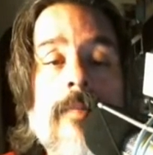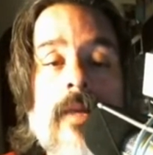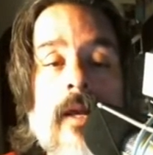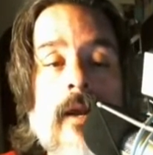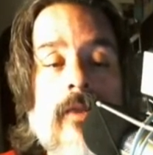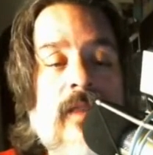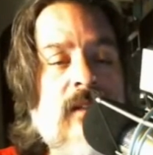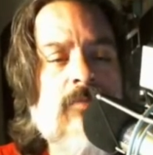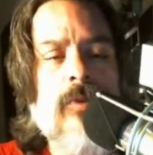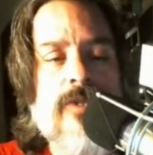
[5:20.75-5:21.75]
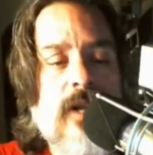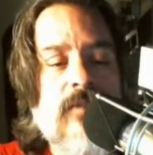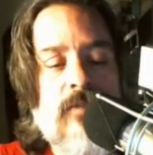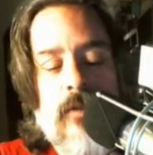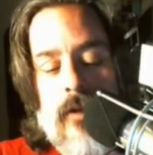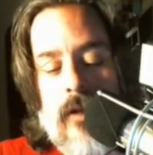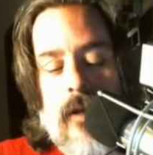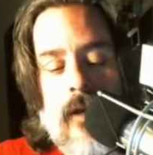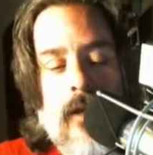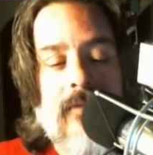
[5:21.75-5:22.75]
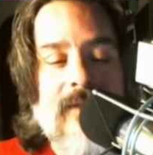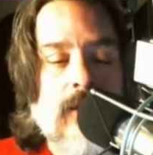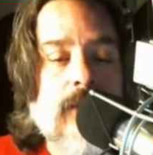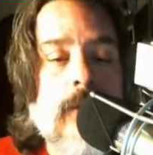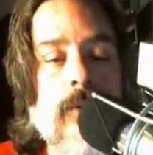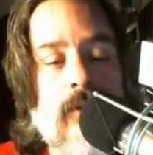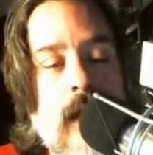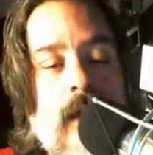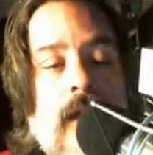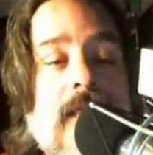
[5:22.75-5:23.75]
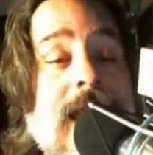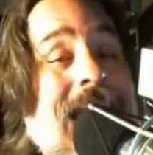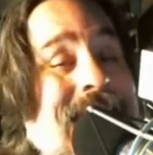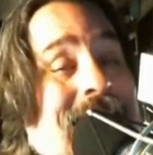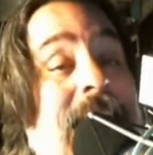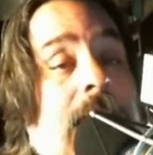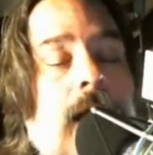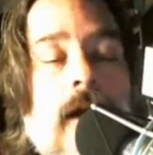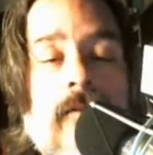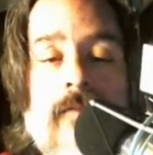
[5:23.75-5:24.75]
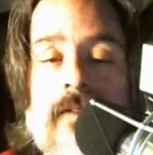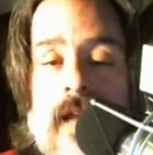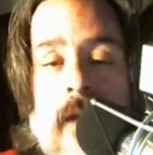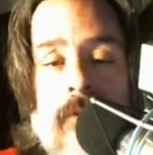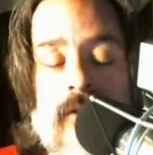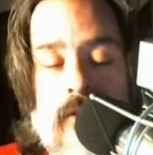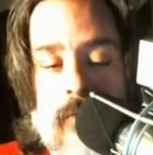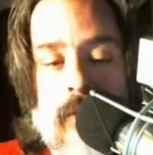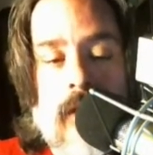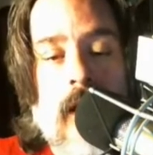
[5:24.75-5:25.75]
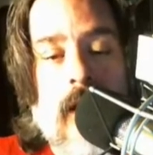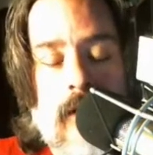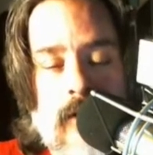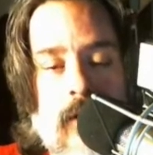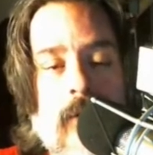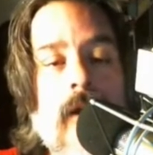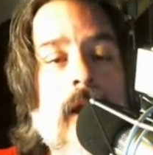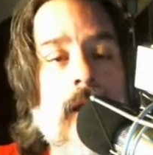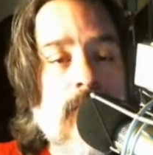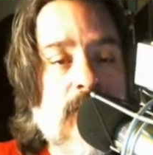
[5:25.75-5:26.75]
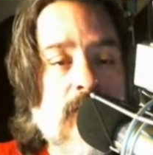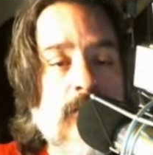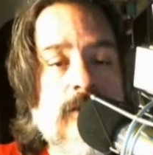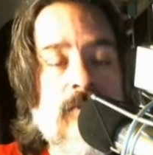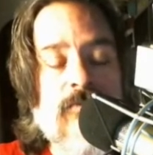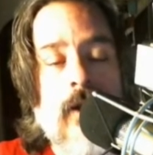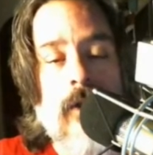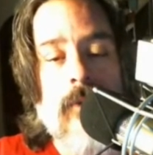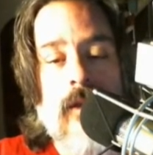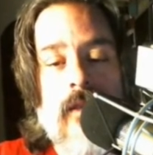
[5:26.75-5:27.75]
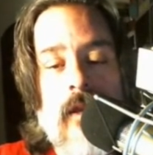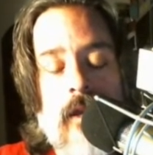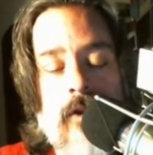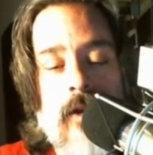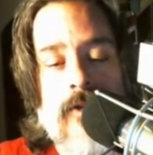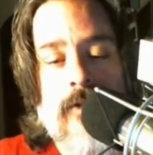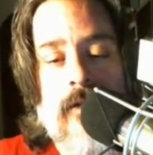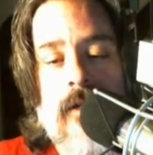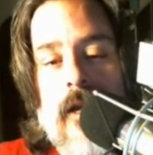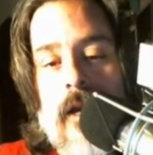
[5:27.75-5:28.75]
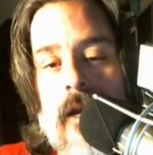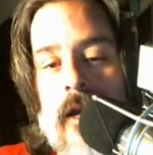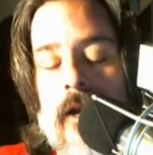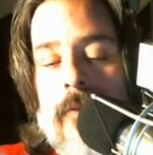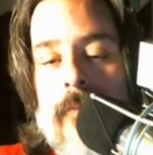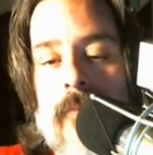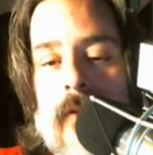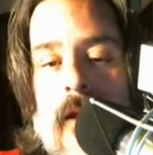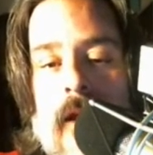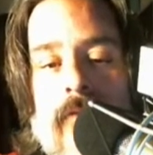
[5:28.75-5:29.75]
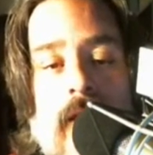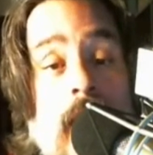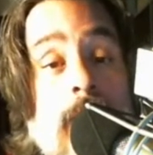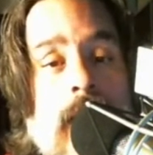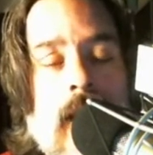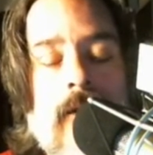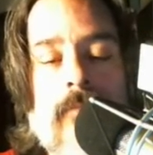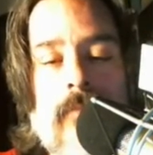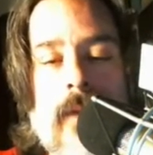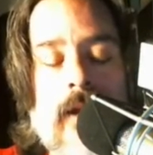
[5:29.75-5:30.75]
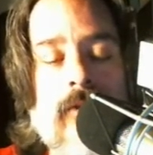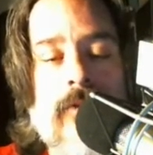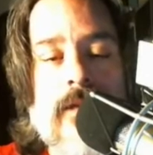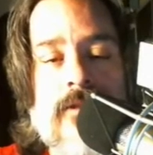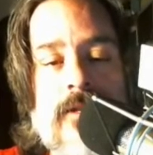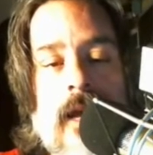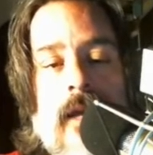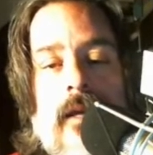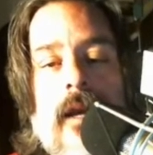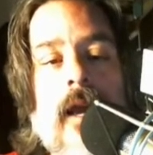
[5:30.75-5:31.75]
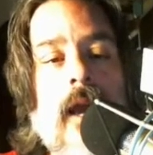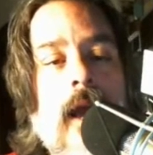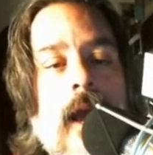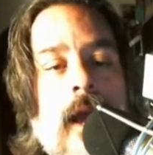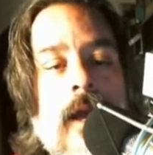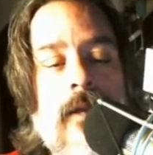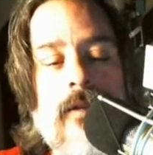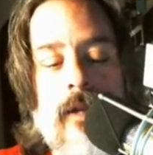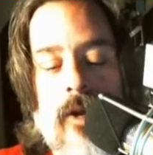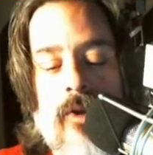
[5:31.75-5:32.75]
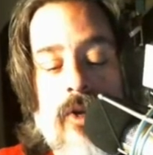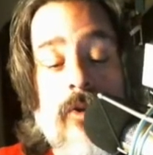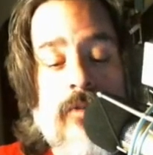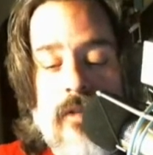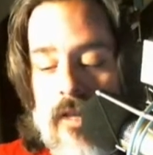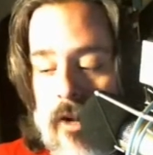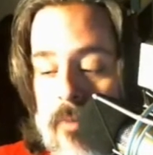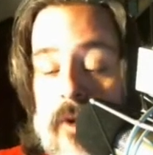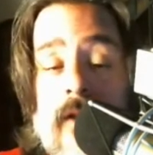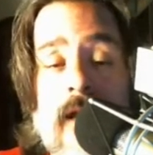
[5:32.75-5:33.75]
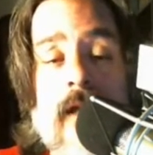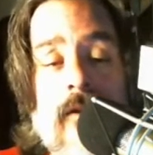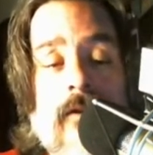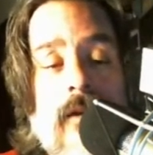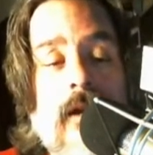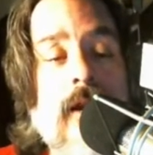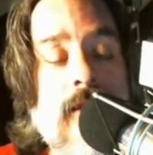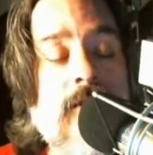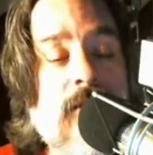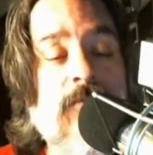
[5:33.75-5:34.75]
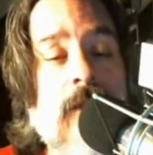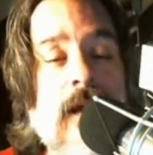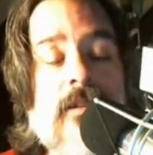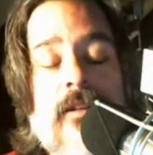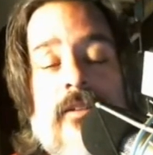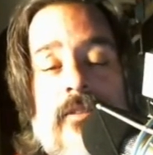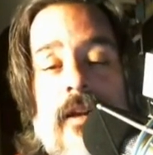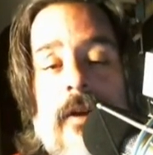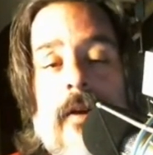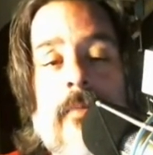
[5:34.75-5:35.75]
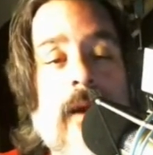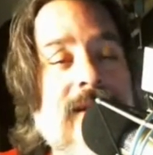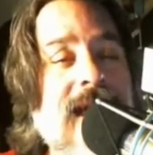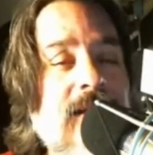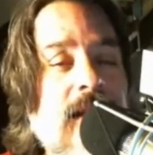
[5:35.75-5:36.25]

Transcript: these were just they were taking the idea of the tablets that were, in resurgence following the introduction of the iPad back in 2010, and putting together these devices, but not